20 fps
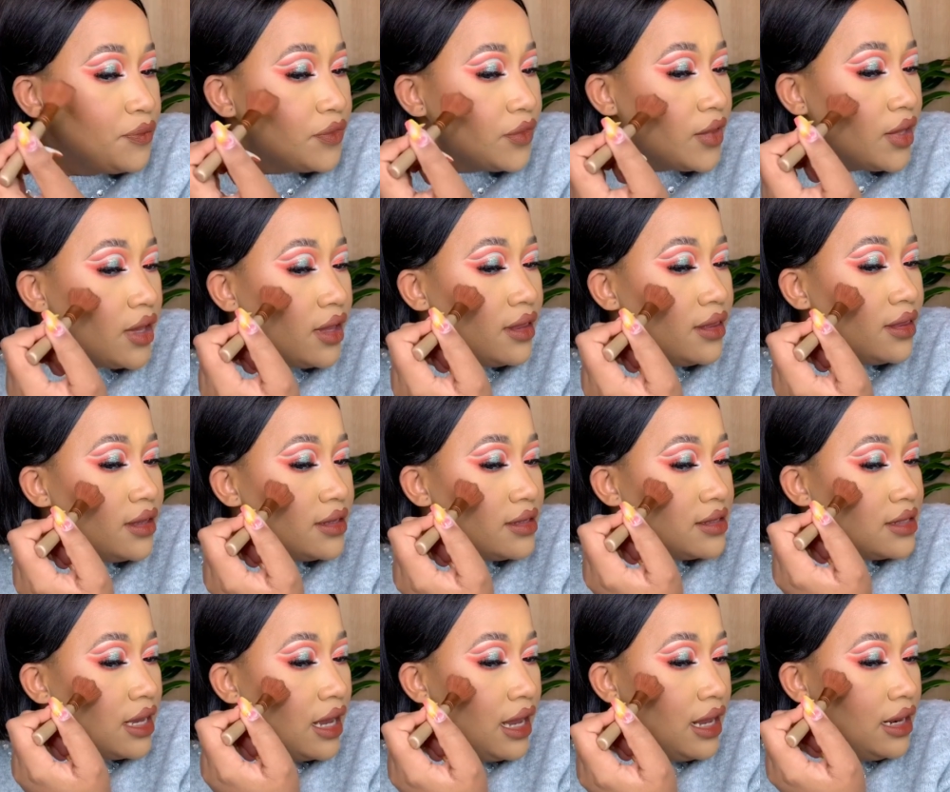This
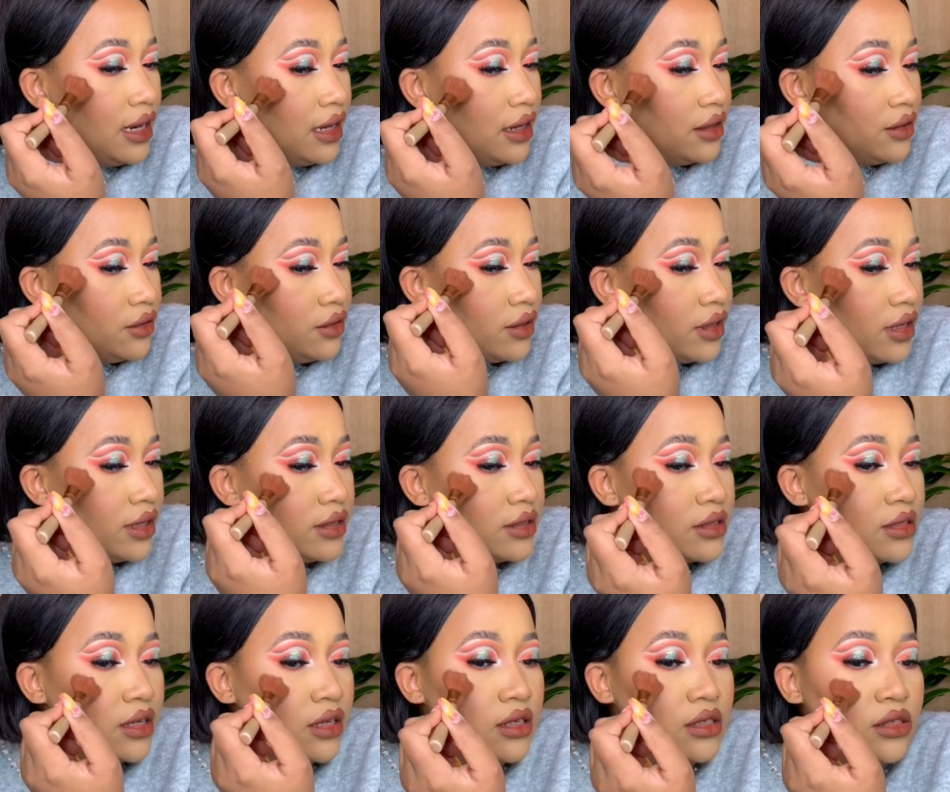highlight, you guys,
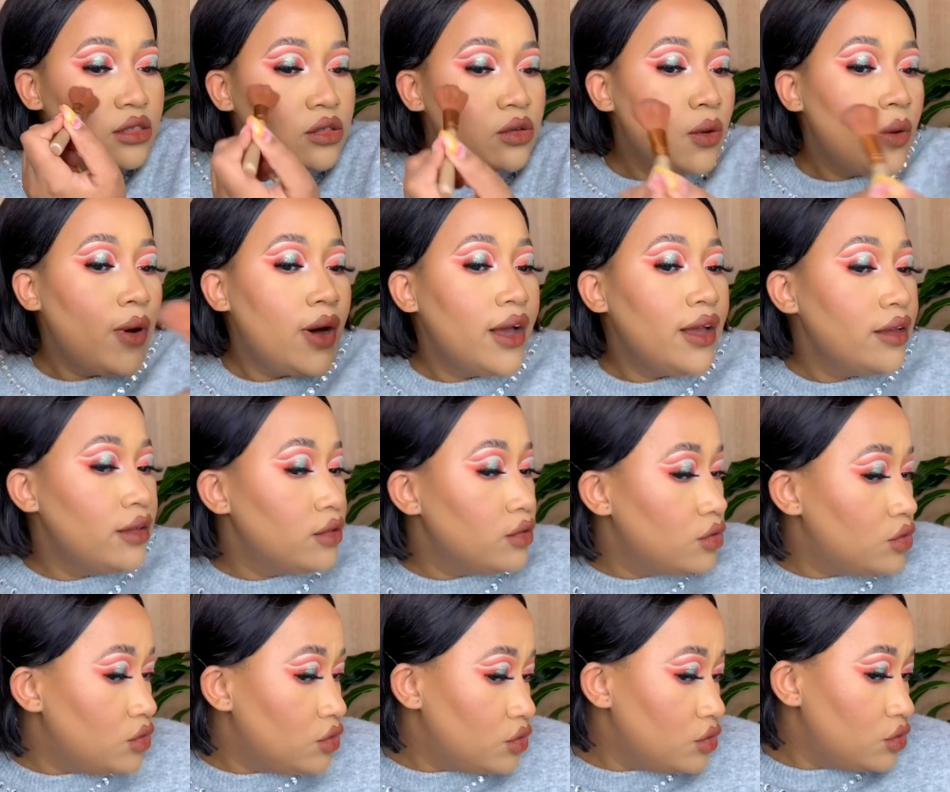is quite
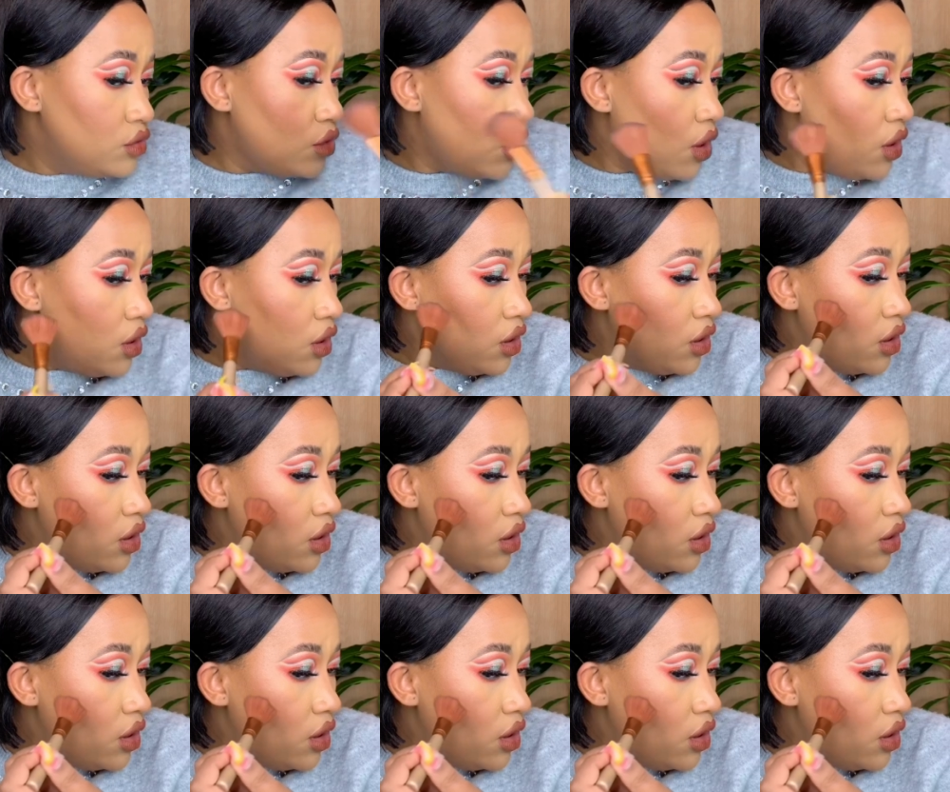strong.